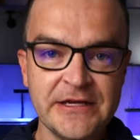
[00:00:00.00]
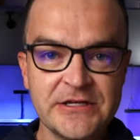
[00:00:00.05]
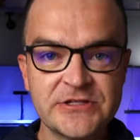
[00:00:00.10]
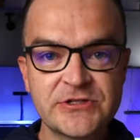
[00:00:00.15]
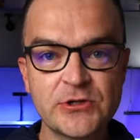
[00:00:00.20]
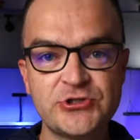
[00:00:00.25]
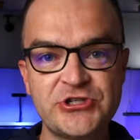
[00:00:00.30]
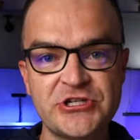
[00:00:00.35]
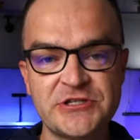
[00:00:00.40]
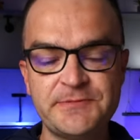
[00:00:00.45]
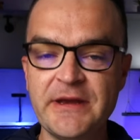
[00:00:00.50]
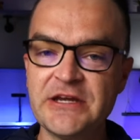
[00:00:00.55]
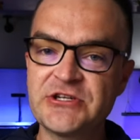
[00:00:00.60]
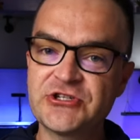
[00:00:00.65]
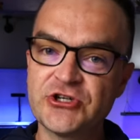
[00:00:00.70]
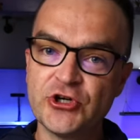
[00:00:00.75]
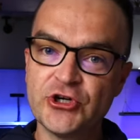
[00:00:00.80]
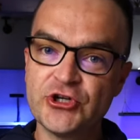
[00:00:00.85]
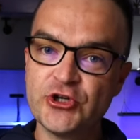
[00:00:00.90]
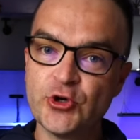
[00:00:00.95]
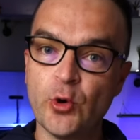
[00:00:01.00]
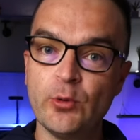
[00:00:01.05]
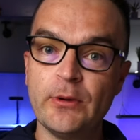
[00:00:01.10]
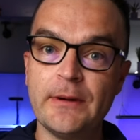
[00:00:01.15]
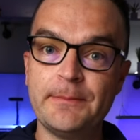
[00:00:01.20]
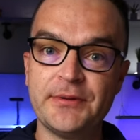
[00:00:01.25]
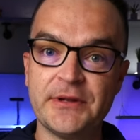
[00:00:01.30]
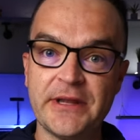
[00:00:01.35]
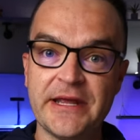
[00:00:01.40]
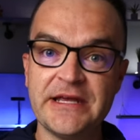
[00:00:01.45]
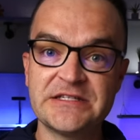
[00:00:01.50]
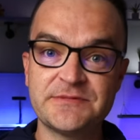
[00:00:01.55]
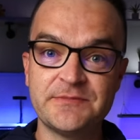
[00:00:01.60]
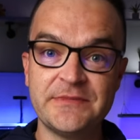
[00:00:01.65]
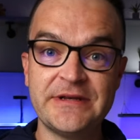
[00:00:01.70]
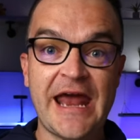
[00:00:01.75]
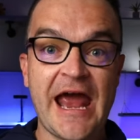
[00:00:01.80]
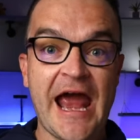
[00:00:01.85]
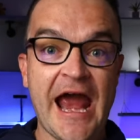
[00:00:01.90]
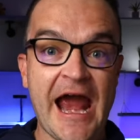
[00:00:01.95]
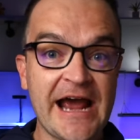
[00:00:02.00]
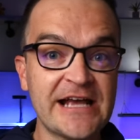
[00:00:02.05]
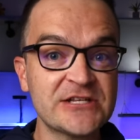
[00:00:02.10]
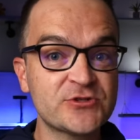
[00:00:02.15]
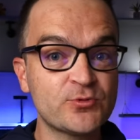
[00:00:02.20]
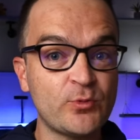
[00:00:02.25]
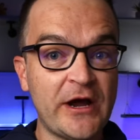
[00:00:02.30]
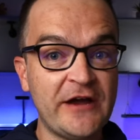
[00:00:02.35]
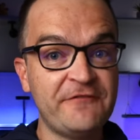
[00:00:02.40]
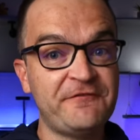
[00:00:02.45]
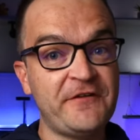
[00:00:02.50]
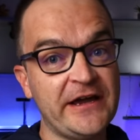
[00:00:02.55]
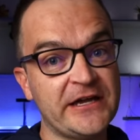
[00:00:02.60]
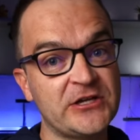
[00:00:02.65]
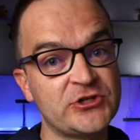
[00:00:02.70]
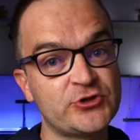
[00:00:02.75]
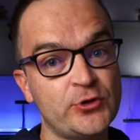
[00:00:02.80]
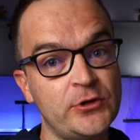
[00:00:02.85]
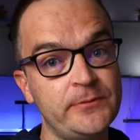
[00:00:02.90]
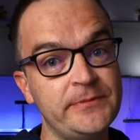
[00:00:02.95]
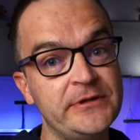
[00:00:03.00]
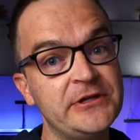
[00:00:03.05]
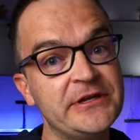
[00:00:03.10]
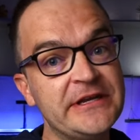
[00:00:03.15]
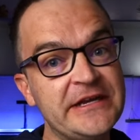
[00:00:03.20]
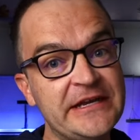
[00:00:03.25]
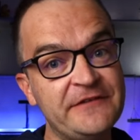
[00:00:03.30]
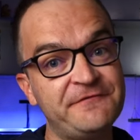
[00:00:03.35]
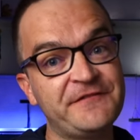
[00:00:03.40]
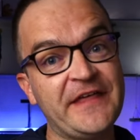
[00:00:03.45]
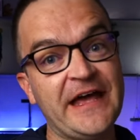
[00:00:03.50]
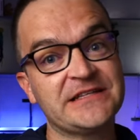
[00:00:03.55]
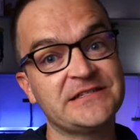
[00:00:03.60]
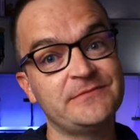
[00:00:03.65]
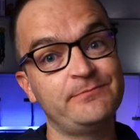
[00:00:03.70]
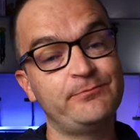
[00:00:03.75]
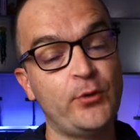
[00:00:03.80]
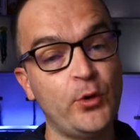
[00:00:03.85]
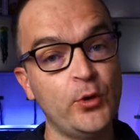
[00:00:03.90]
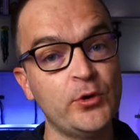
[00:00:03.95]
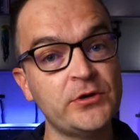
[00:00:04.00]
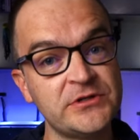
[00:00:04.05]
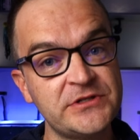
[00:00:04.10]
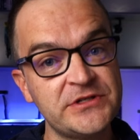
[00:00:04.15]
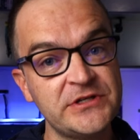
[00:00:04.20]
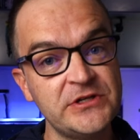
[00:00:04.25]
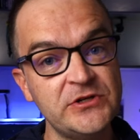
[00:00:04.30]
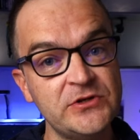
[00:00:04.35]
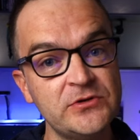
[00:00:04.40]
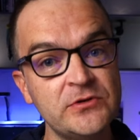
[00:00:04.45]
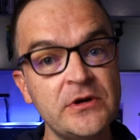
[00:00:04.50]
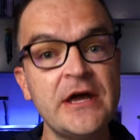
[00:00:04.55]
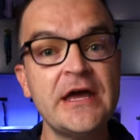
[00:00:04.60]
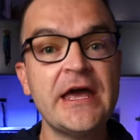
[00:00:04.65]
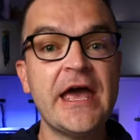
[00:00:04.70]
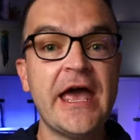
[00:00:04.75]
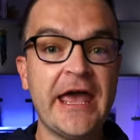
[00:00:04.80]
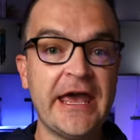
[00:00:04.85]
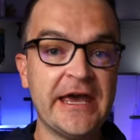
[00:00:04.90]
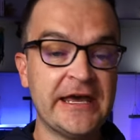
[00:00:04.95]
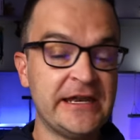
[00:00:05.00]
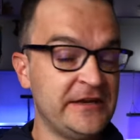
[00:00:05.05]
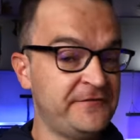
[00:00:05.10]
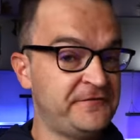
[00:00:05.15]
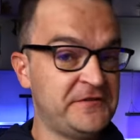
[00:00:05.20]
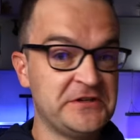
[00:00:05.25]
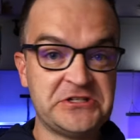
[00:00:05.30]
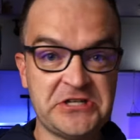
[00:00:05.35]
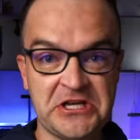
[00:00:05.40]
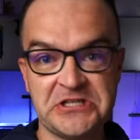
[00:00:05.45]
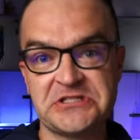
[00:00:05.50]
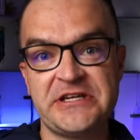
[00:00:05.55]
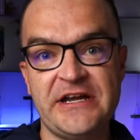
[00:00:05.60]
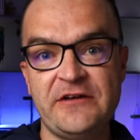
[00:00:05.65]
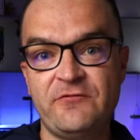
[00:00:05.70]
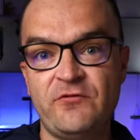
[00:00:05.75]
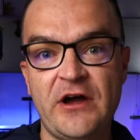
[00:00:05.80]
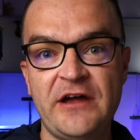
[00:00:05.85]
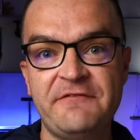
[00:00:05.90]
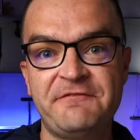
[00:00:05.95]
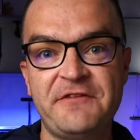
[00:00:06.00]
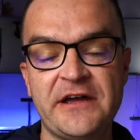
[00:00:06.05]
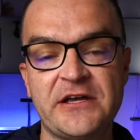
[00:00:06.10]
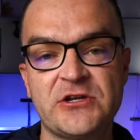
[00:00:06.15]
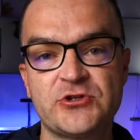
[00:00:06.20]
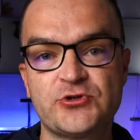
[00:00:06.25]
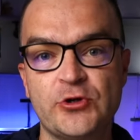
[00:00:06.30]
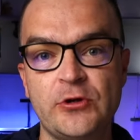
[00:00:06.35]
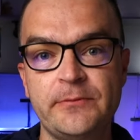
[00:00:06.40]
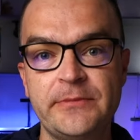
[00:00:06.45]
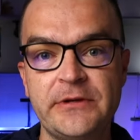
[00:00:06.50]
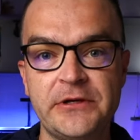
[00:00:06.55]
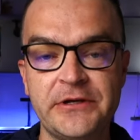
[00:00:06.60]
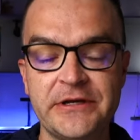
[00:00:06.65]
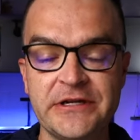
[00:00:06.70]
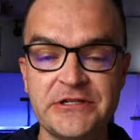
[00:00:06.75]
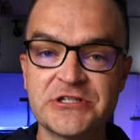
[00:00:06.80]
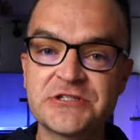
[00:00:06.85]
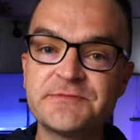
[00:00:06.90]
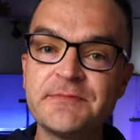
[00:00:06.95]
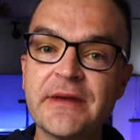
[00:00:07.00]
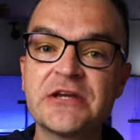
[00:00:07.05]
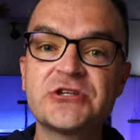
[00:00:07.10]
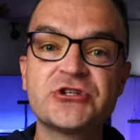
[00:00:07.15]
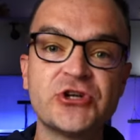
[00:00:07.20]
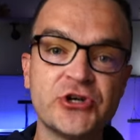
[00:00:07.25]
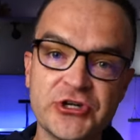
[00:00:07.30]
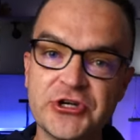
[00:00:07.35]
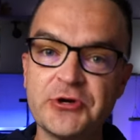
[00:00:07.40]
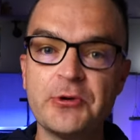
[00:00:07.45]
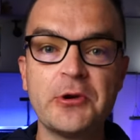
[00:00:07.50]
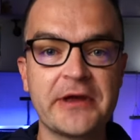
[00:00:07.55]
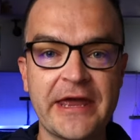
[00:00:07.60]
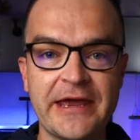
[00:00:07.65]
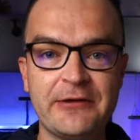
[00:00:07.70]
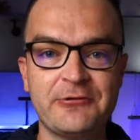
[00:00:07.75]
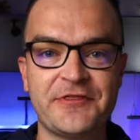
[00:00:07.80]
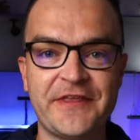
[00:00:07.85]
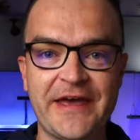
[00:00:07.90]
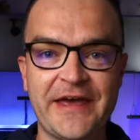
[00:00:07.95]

So just make sure your replacement has Wi-Fi controllability if that's important to you, and if it doesn't have Wi-Fi controllability, just make sure you're okay with